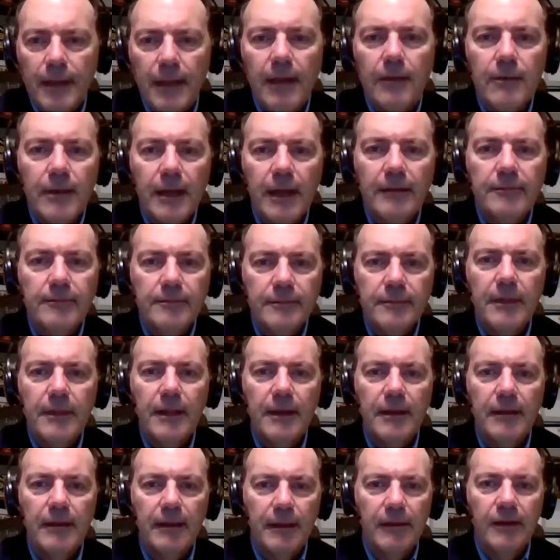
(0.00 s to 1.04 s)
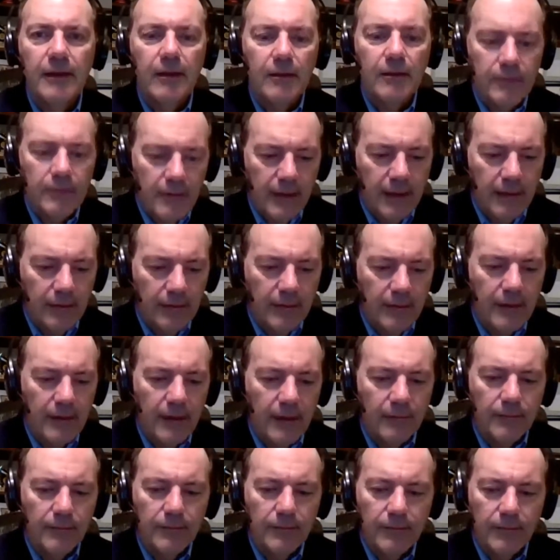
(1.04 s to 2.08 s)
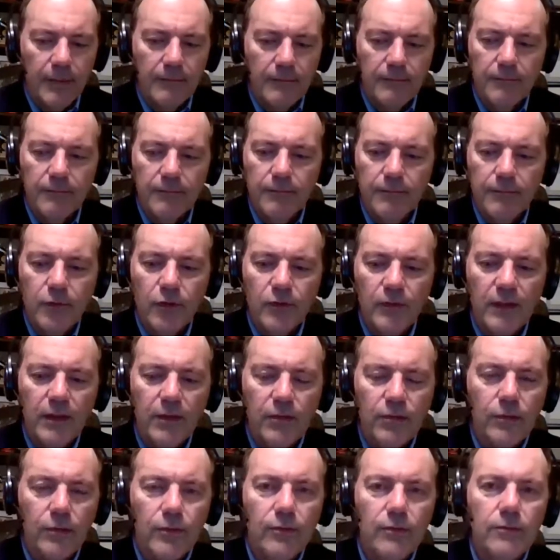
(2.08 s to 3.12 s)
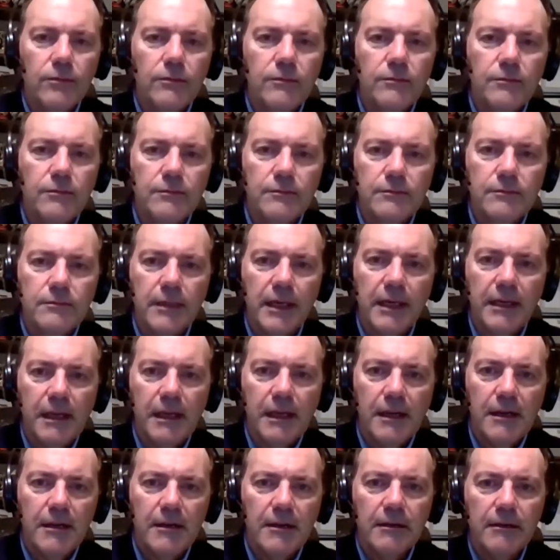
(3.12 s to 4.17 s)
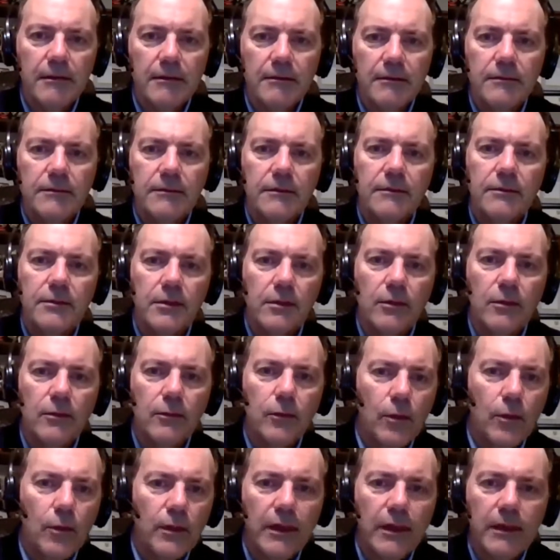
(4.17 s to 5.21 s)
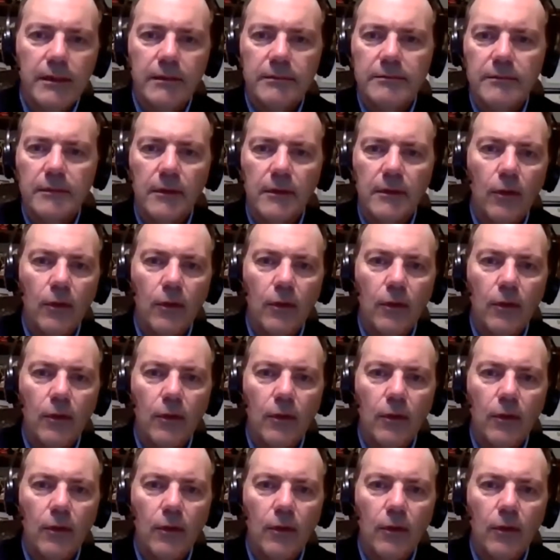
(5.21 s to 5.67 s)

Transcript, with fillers: yeah, okay, uh, you know, I, I'm I'm moving through my year to quota,